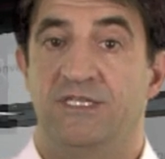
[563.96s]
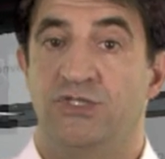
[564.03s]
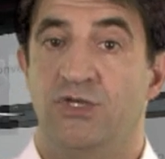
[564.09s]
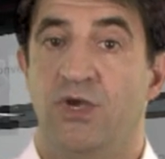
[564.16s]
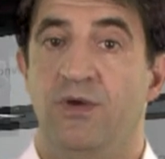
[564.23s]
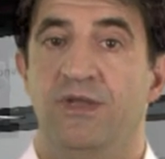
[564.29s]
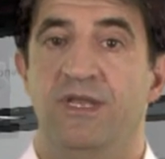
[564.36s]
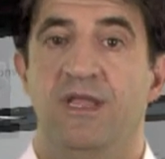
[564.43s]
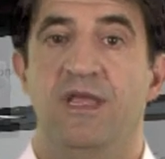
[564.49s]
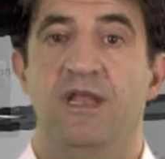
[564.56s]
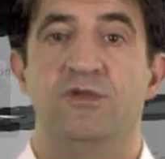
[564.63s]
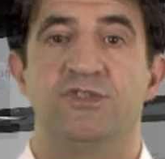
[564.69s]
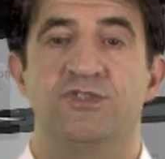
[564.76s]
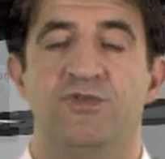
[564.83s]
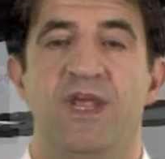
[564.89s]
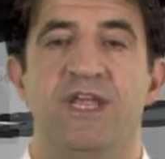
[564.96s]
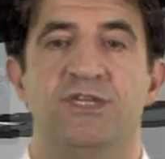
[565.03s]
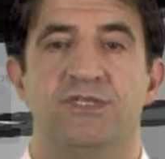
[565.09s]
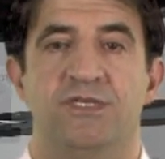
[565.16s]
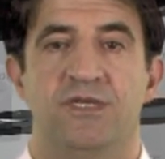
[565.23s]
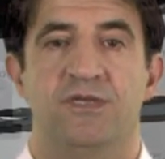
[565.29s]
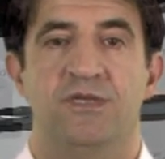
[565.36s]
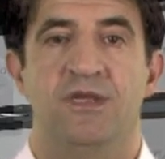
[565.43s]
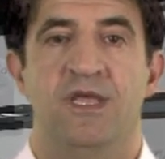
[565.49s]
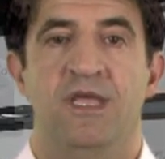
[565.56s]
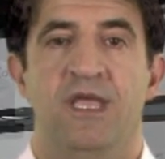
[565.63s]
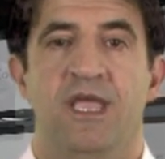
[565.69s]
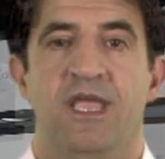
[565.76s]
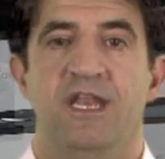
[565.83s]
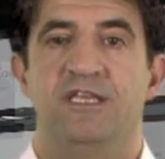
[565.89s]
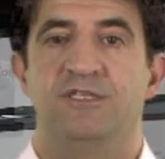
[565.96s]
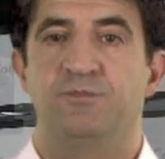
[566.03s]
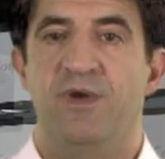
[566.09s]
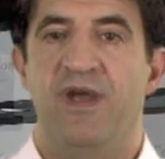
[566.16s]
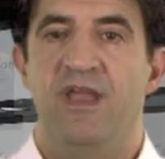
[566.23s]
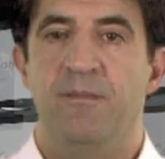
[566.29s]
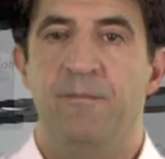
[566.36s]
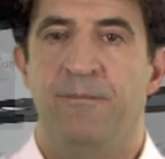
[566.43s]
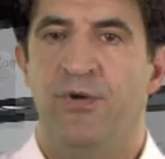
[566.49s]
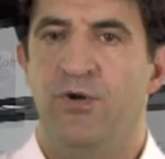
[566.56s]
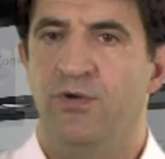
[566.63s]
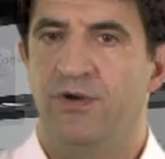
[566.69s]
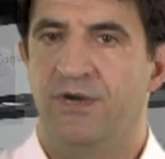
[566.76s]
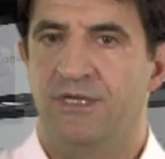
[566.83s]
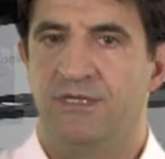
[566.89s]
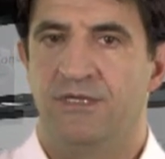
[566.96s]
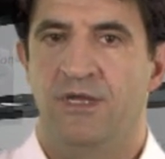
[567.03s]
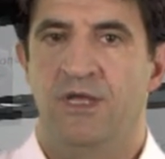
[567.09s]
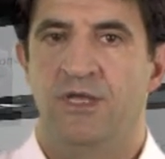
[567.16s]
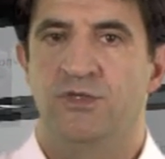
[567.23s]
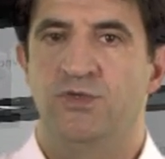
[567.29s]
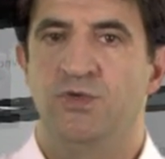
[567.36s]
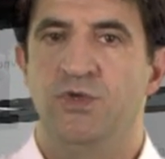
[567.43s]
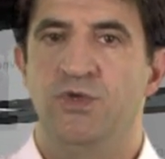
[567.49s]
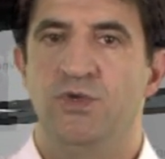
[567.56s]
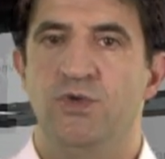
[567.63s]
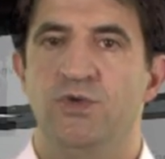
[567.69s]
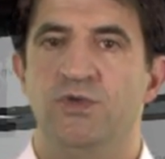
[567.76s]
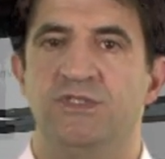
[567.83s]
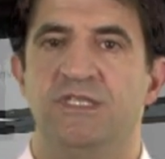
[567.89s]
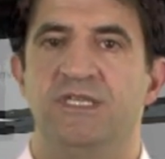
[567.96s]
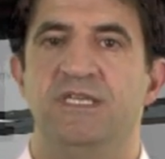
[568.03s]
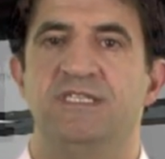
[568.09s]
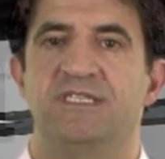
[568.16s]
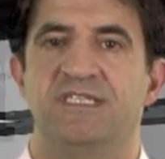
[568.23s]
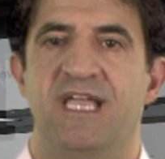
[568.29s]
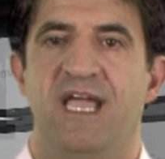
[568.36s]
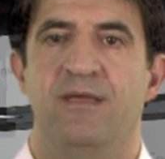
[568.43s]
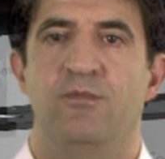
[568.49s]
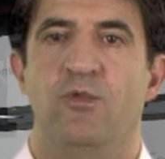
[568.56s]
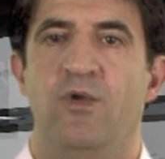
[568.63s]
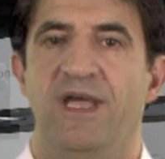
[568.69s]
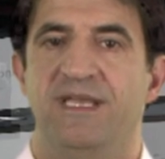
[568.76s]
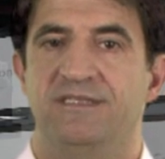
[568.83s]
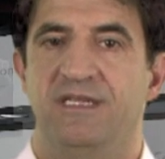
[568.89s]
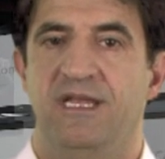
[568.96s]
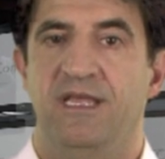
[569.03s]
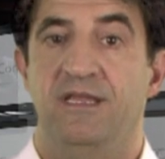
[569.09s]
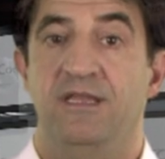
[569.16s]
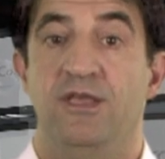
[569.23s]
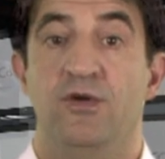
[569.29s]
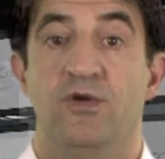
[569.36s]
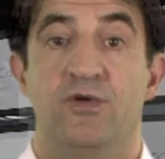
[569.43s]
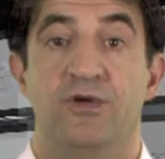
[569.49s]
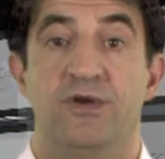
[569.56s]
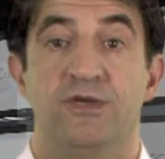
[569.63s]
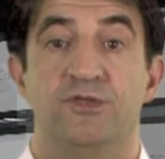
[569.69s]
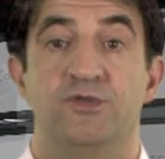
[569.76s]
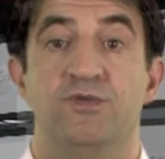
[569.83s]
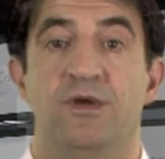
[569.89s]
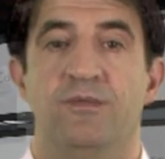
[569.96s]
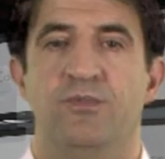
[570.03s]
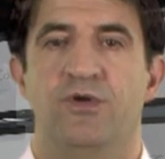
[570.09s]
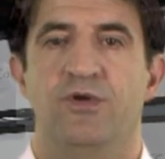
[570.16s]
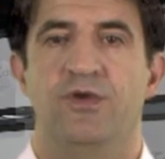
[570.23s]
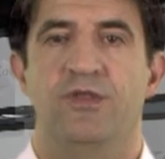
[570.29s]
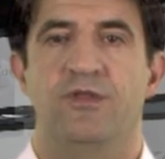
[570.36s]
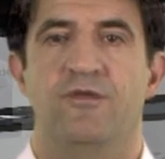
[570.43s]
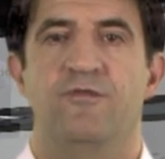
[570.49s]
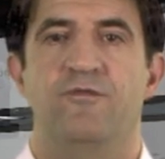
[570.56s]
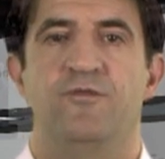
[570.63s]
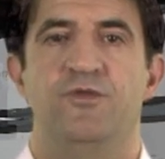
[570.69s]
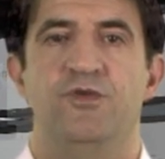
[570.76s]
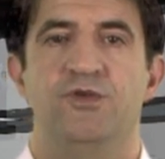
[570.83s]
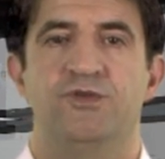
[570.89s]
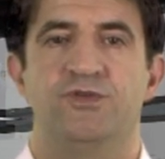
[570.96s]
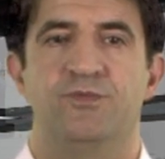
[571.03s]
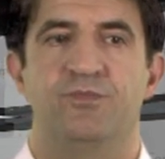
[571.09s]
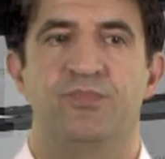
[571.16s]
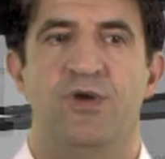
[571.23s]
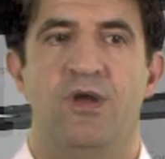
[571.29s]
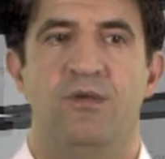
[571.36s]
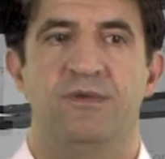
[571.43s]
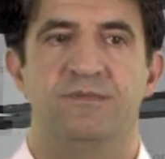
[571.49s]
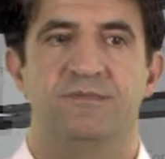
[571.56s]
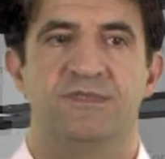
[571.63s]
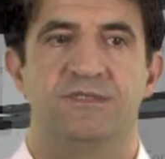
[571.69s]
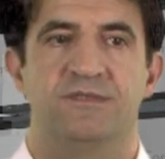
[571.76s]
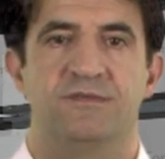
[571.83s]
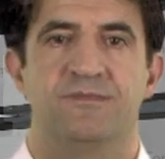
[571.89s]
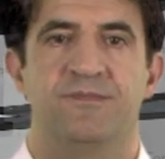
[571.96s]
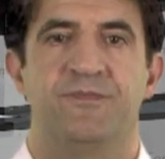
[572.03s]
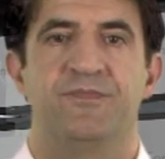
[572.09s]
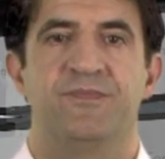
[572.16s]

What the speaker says: As shown in the illustration, it is very important to use this time wisely in order to avoid future problems.